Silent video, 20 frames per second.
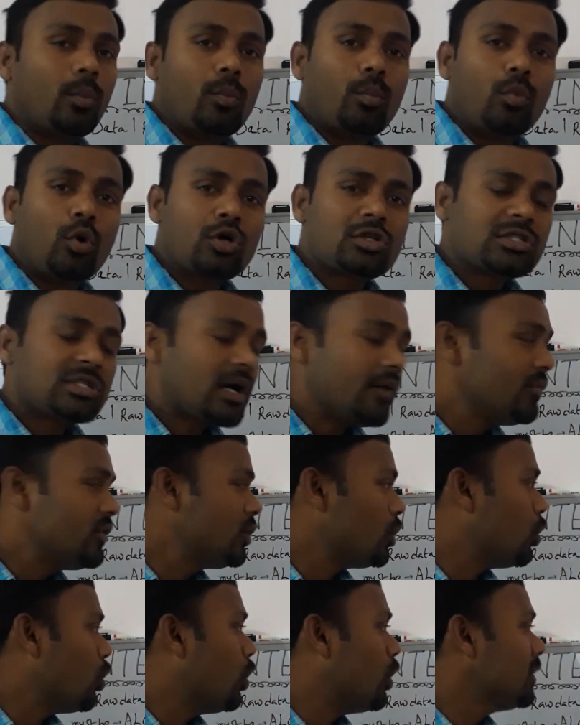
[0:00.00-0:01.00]
Most of
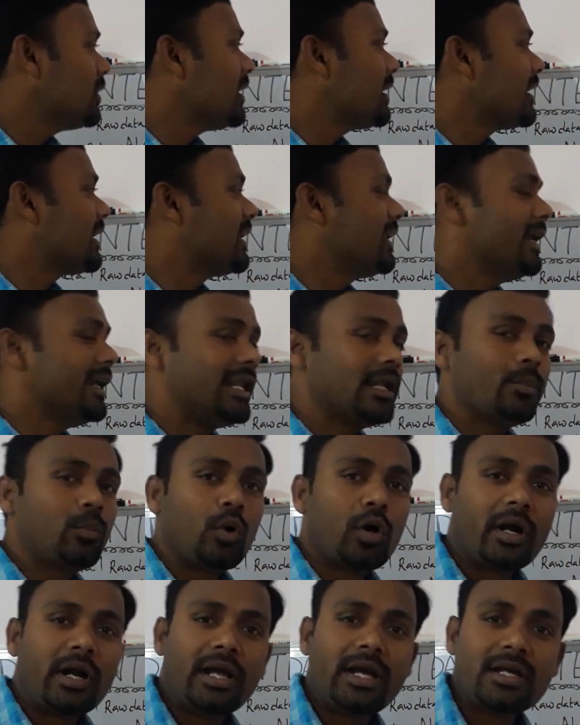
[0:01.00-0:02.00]
the all the regulatory
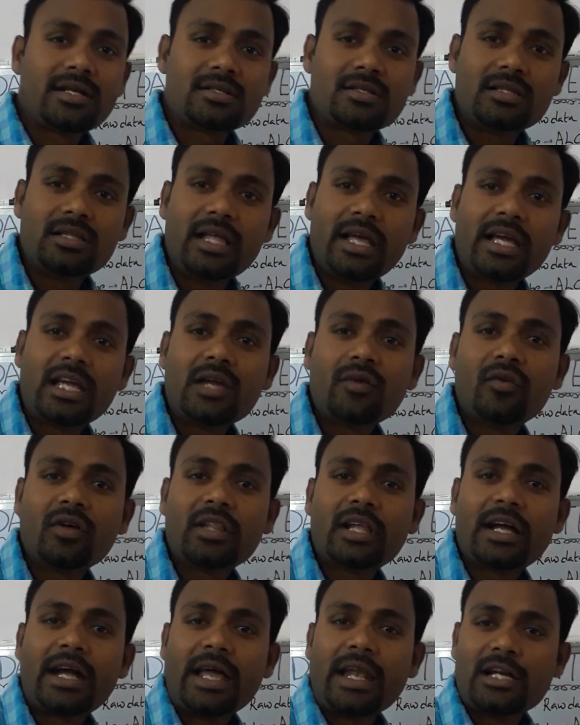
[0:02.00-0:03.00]
bodies they given
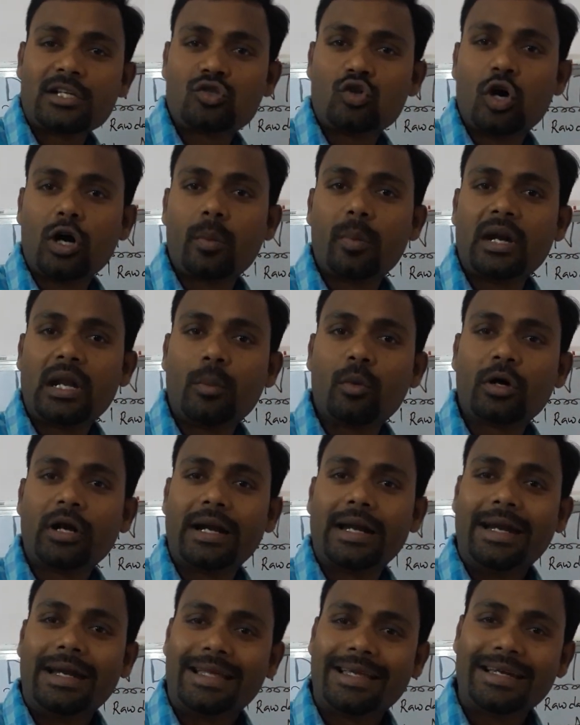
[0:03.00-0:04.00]
the guidance document about
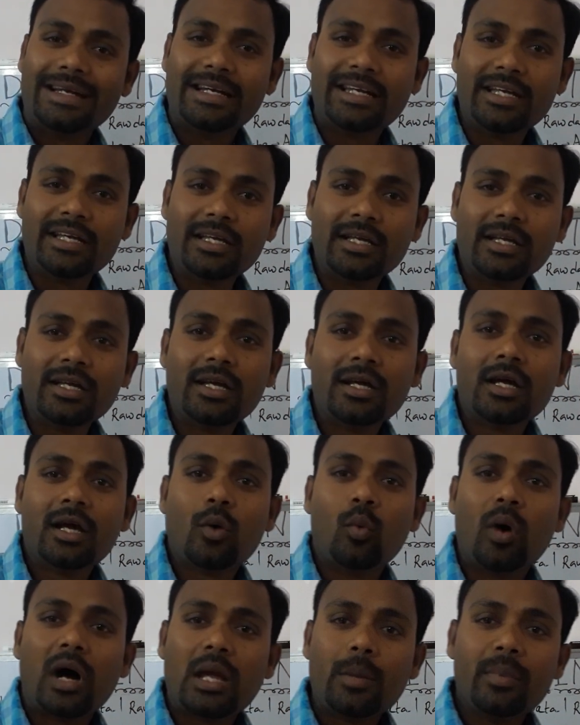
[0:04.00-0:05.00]
data integrity.
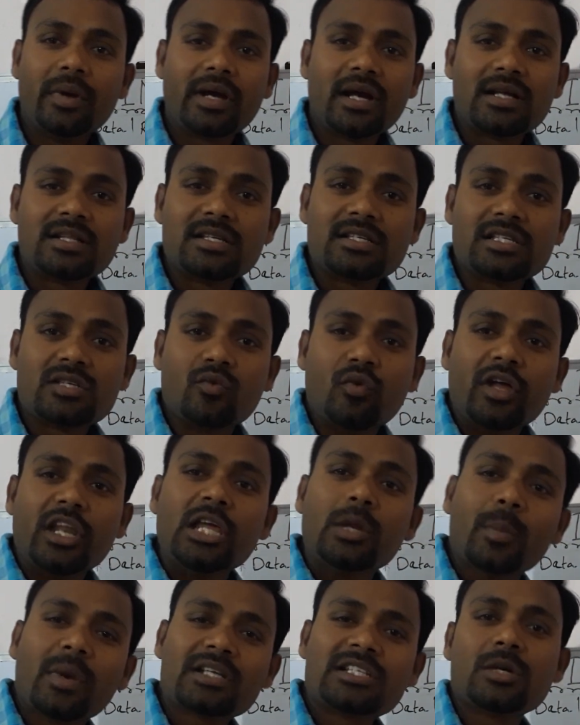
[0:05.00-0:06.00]
Why? Because this is very
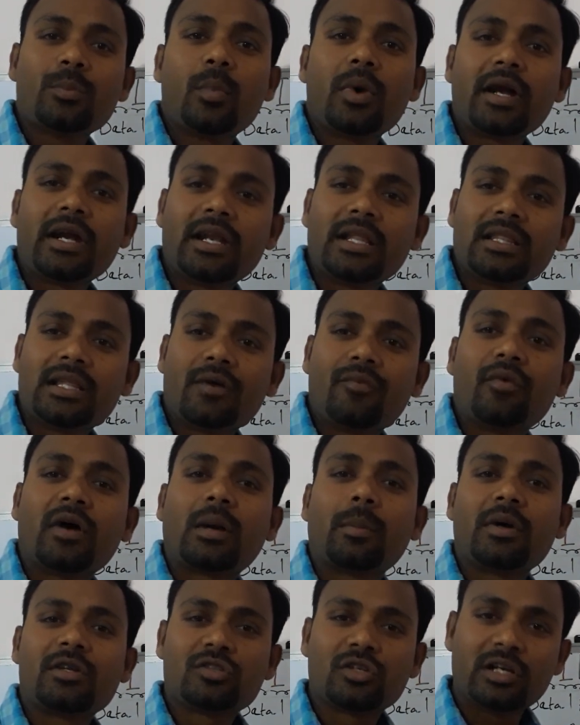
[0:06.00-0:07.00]
much important in the
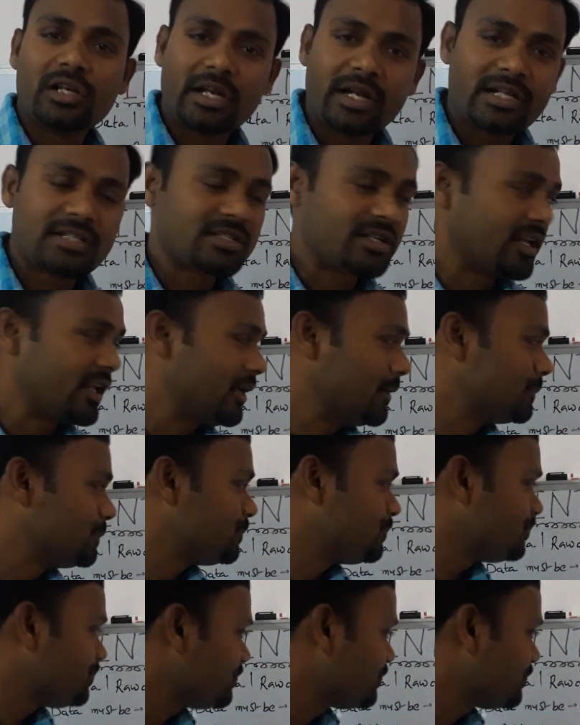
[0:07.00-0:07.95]
pharmaceutical industry.